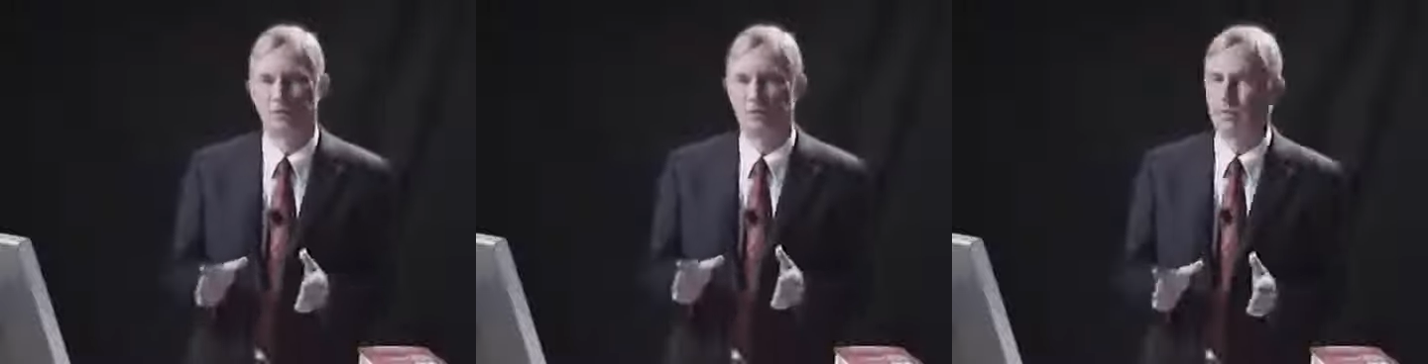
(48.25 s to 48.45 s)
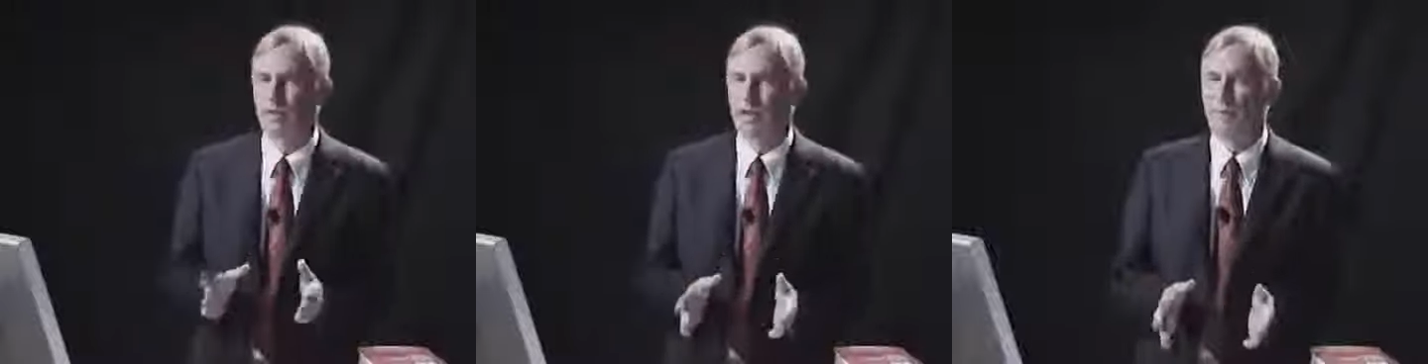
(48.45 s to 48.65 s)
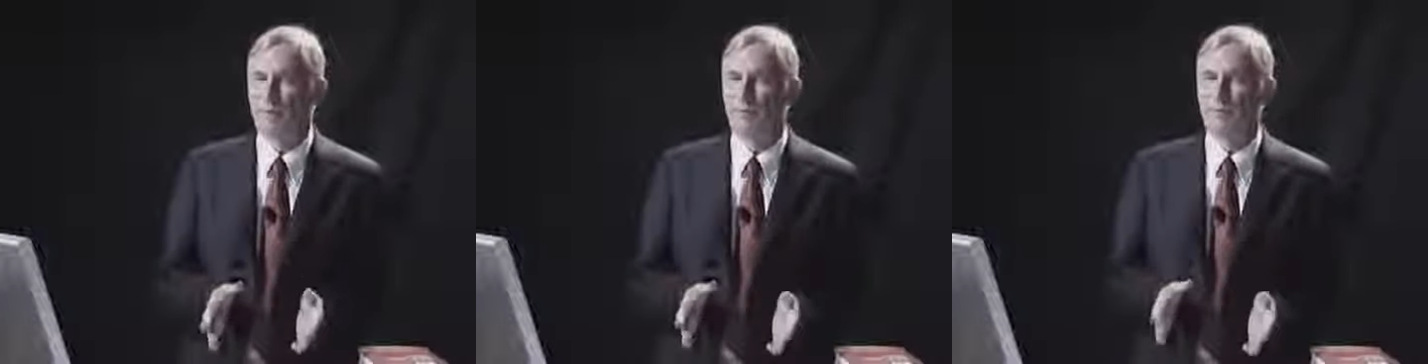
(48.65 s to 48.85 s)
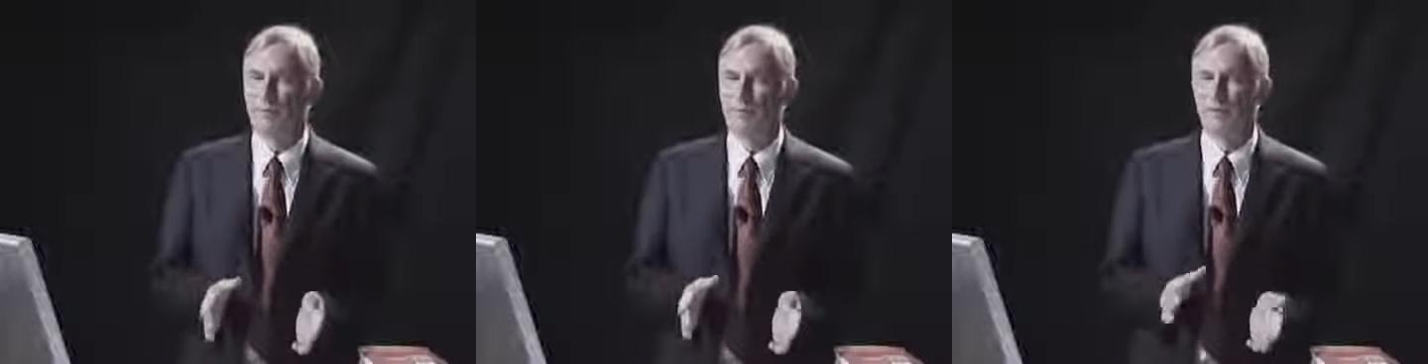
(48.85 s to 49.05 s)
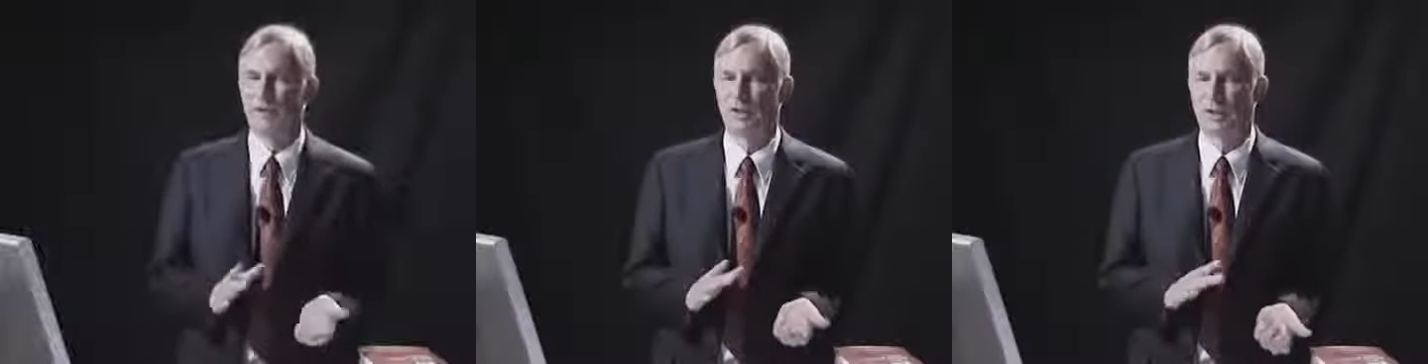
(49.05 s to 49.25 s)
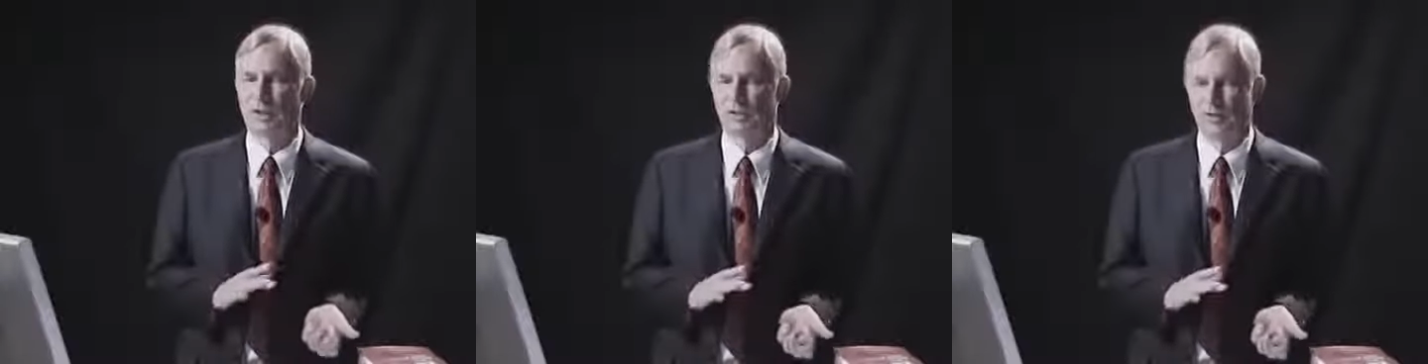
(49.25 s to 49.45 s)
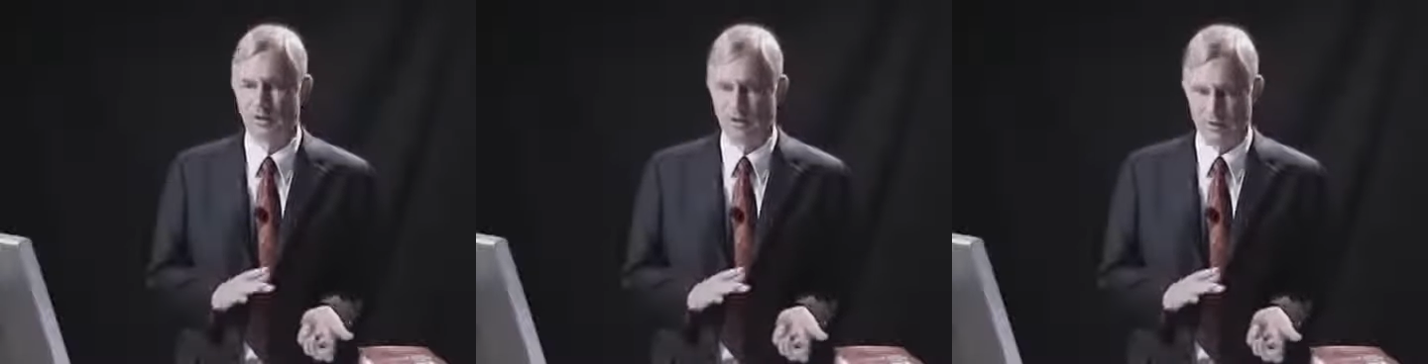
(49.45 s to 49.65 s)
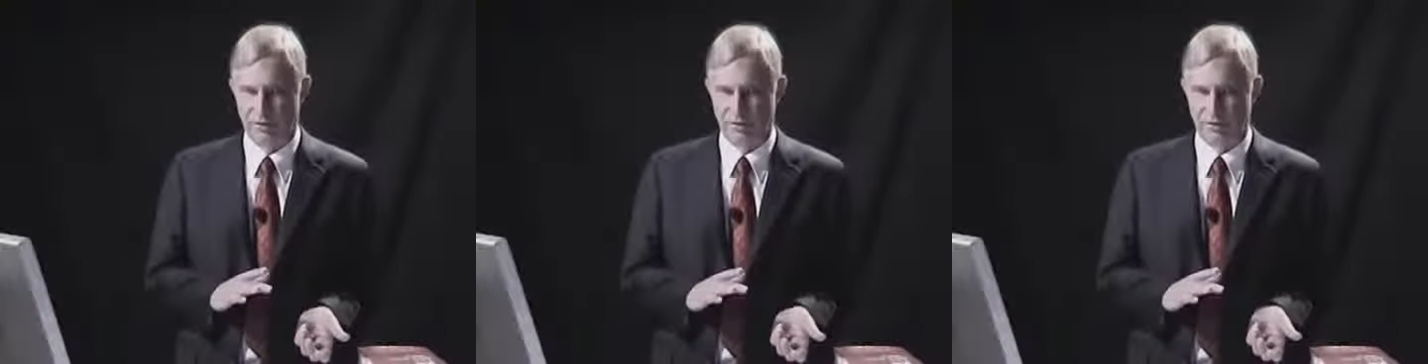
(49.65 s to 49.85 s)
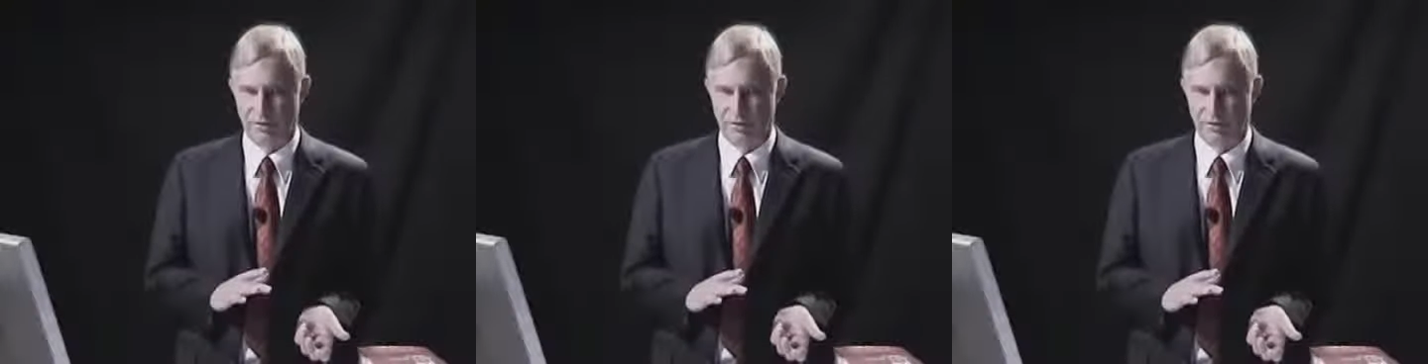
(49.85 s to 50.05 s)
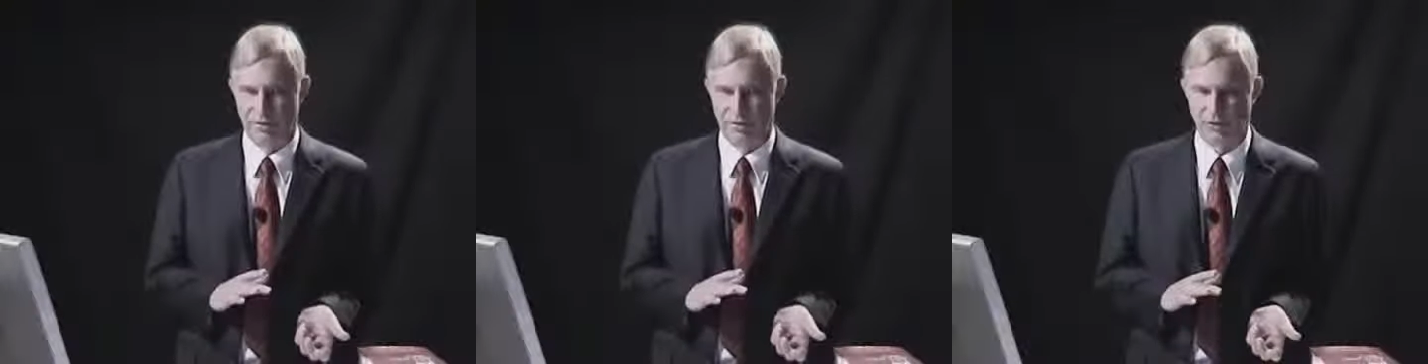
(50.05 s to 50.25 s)
problems and
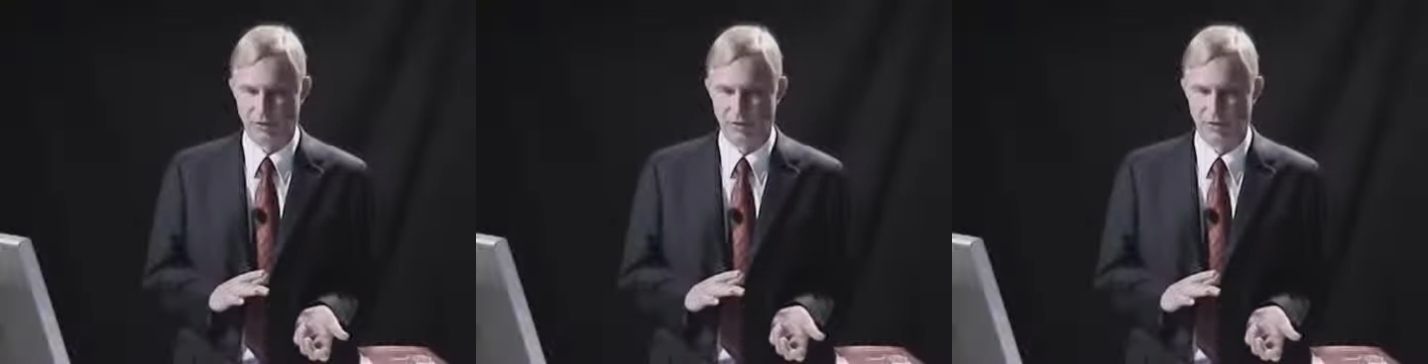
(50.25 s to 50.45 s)
solutions.